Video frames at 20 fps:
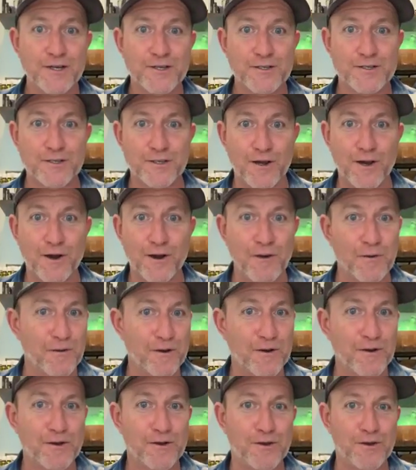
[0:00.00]

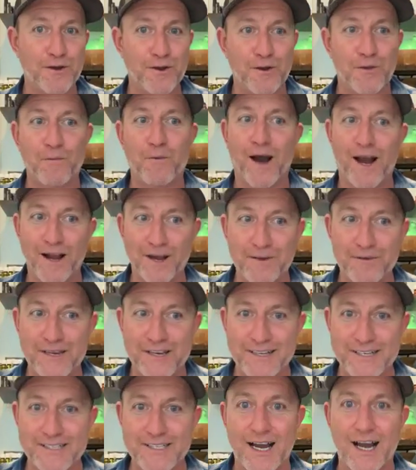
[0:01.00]
So why are you
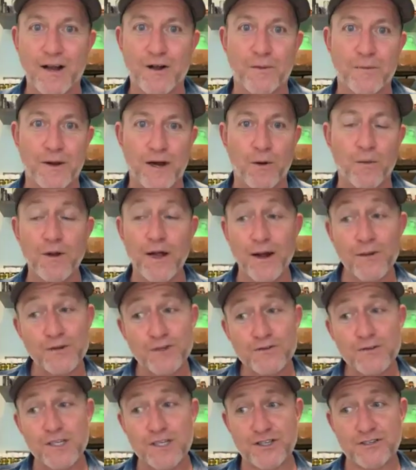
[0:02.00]
eating Taco Bell? Well, I
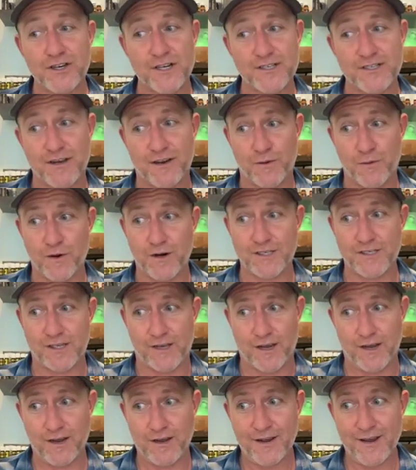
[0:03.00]
was really stressed out at work
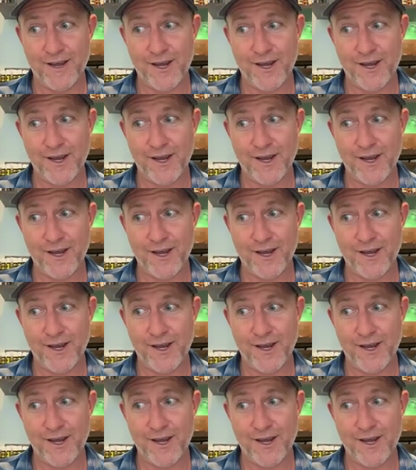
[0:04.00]
today.